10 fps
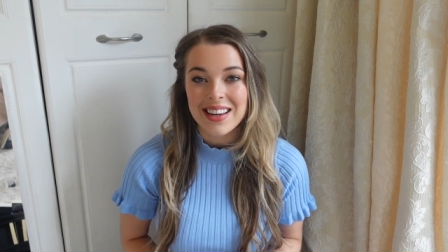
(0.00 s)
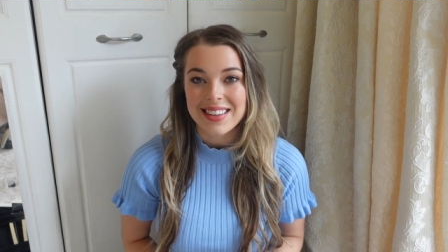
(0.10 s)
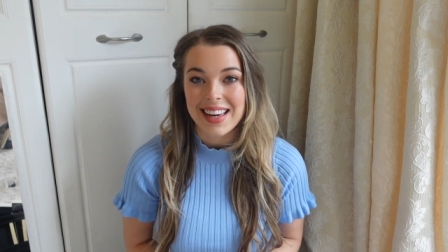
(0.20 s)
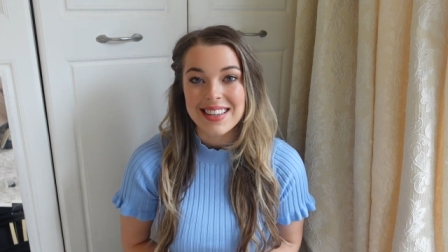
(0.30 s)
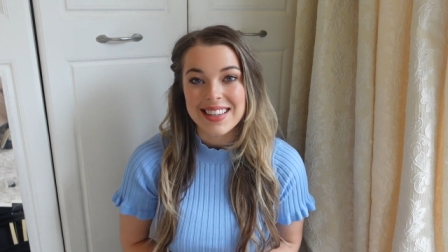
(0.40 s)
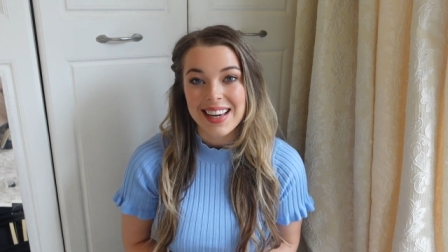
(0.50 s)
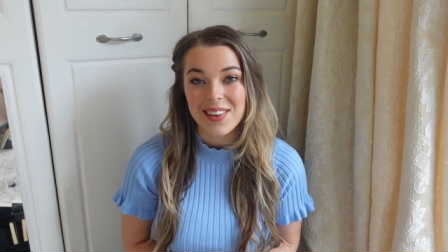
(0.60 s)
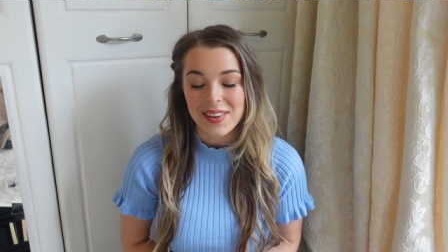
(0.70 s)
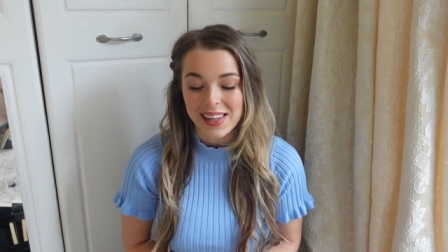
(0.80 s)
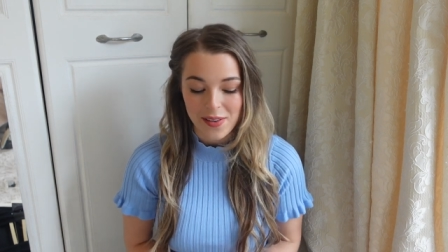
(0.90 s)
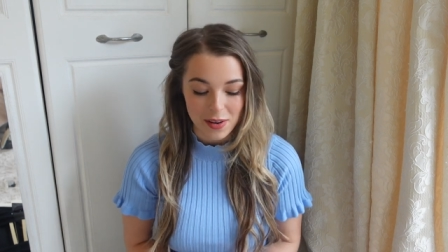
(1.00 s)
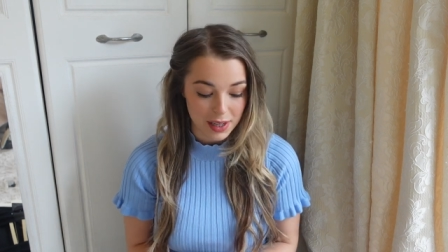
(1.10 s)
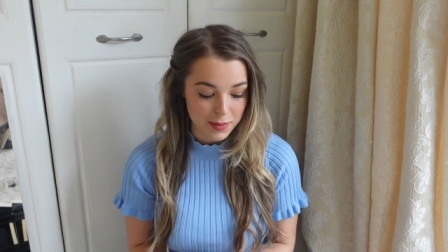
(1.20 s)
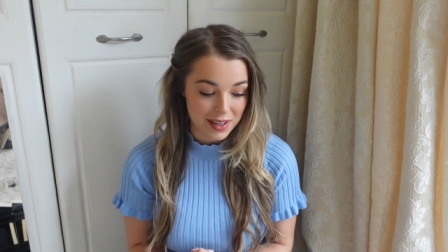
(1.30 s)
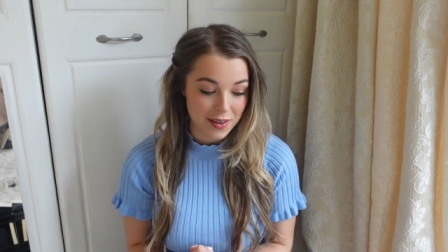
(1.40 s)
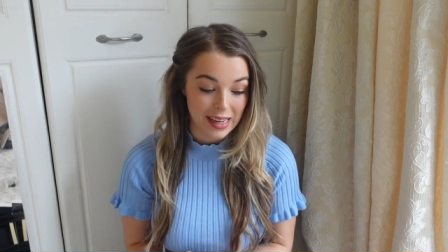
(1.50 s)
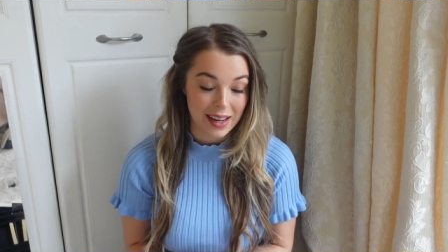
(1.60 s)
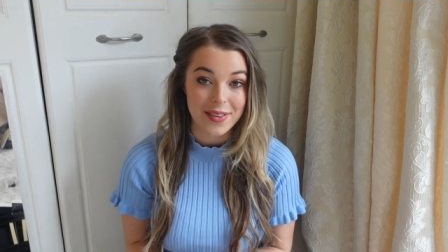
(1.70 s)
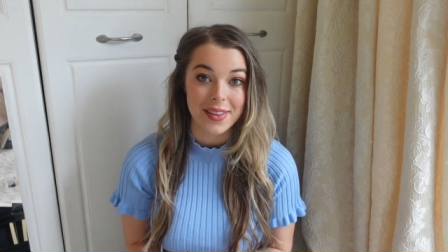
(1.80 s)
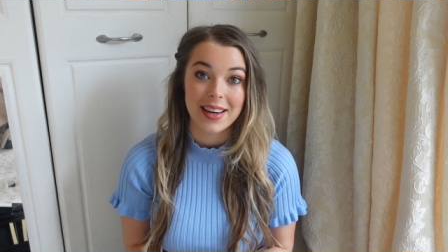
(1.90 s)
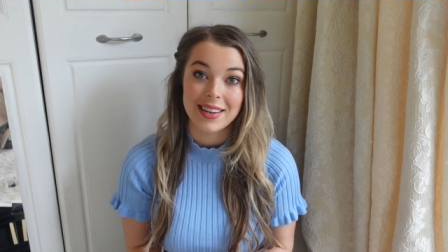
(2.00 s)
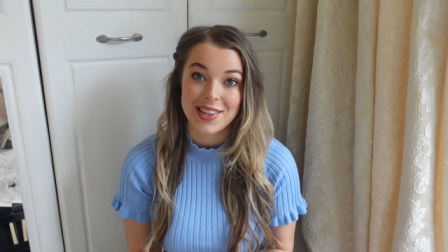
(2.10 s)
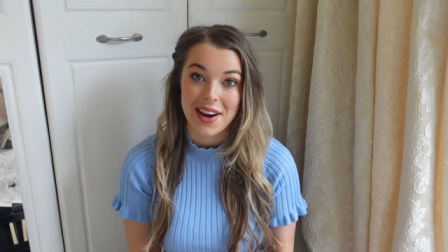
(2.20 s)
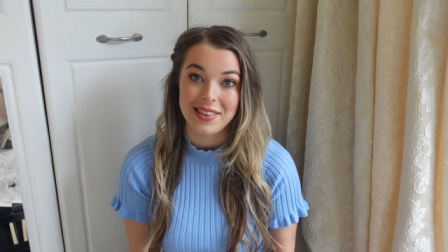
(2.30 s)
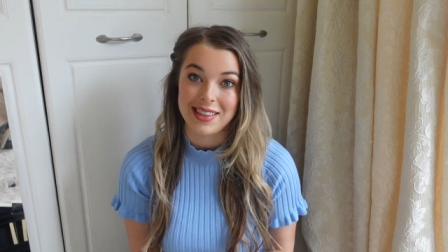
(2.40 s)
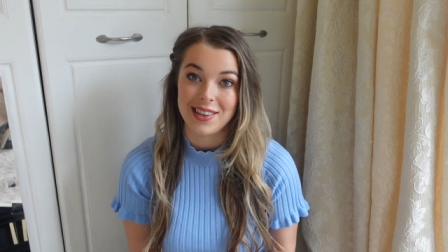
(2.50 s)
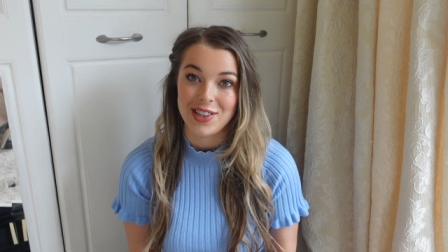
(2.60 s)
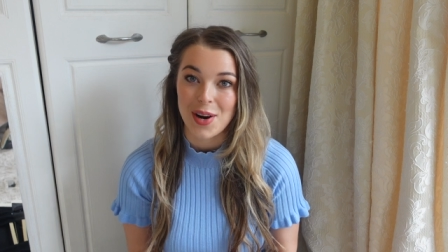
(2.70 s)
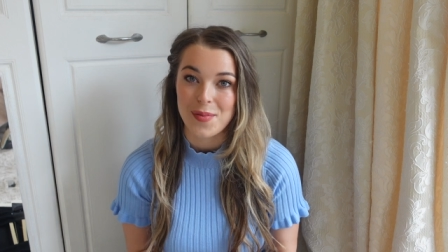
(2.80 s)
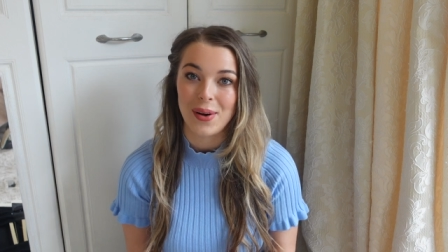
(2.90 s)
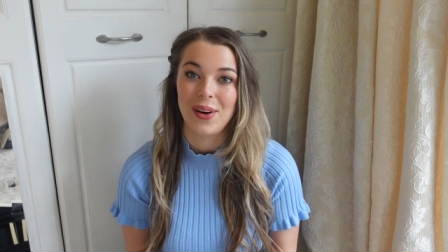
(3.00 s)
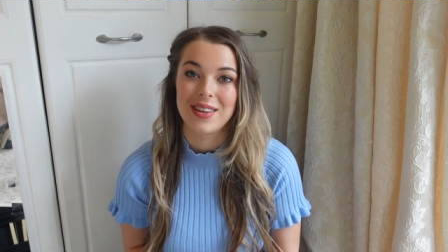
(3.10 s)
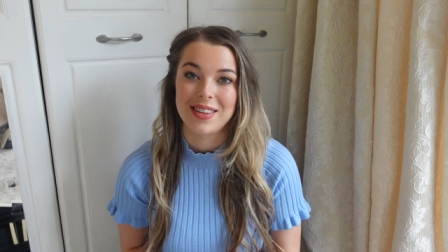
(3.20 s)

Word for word: So in today's video I'm going to be doing another charity shop haul.